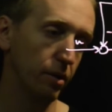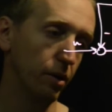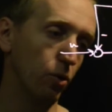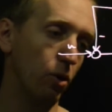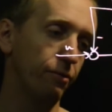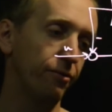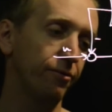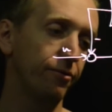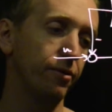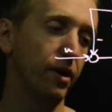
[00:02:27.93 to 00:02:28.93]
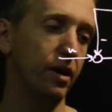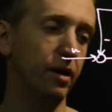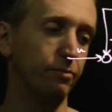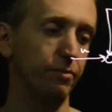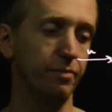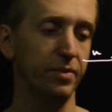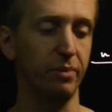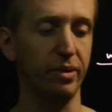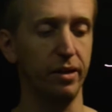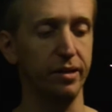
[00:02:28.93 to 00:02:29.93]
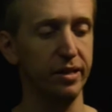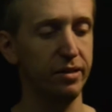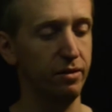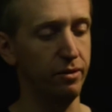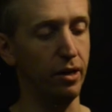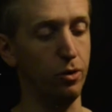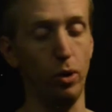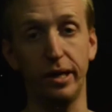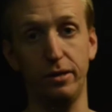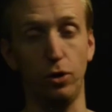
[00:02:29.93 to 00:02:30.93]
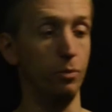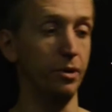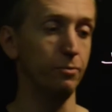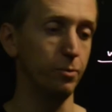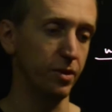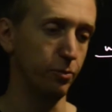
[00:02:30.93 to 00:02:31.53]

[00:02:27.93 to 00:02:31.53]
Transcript: go off, um, something like this, are, are, quite common.